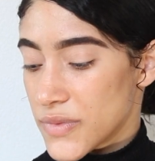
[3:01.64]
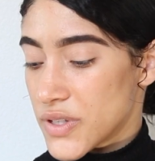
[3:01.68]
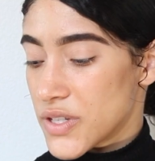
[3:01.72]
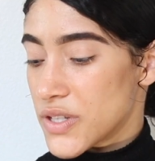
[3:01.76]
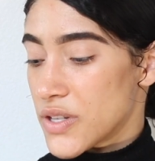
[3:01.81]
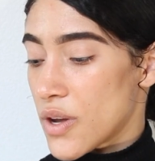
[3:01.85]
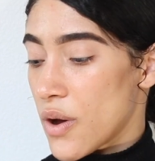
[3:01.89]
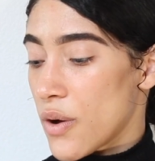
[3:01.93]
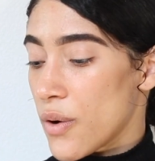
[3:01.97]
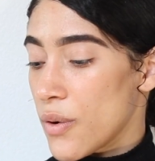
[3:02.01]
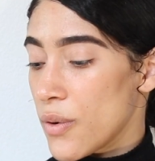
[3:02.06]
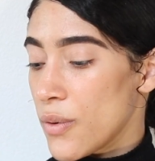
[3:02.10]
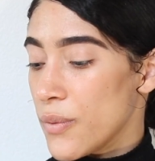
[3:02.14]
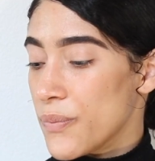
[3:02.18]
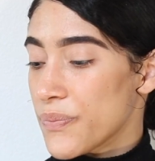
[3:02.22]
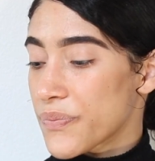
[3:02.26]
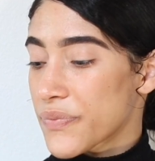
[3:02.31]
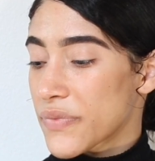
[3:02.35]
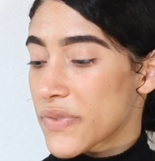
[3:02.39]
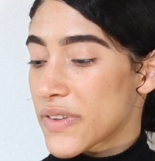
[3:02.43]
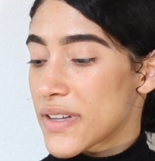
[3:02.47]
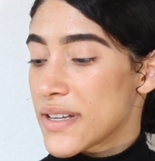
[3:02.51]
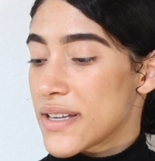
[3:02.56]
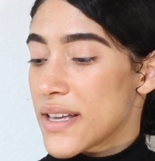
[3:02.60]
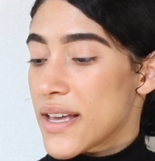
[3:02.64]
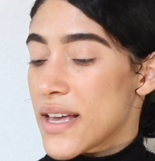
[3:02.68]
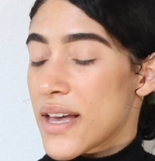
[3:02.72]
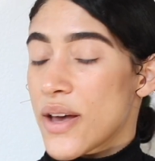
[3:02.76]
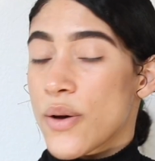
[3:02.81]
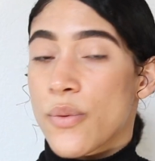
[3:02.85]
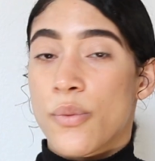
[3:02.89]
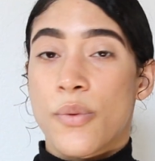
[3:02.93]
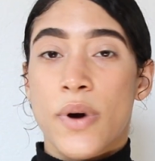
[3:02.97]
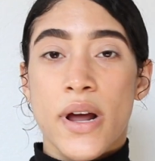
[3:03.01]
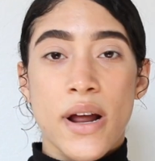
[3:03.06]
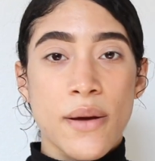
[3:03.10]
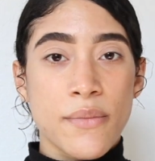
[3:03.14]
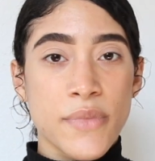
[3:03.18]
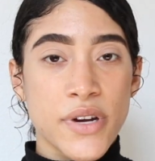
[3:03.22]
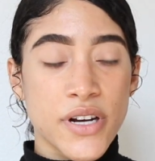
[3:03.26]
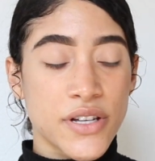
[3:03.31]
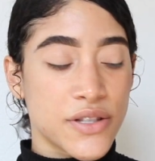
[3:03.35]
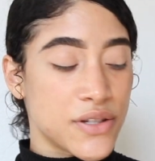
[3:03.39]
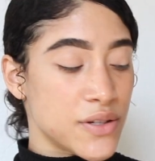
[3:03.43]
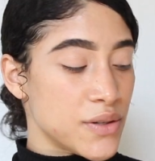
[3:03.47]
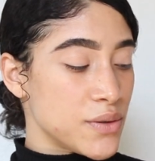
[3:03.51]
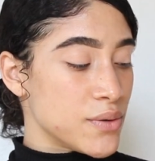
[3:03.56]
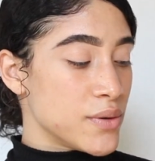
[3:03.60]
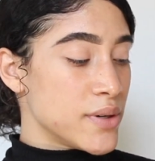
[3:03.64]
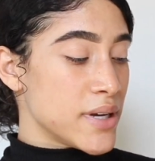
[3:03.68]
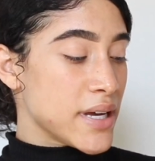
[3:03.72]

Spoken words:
So what I'm gonna do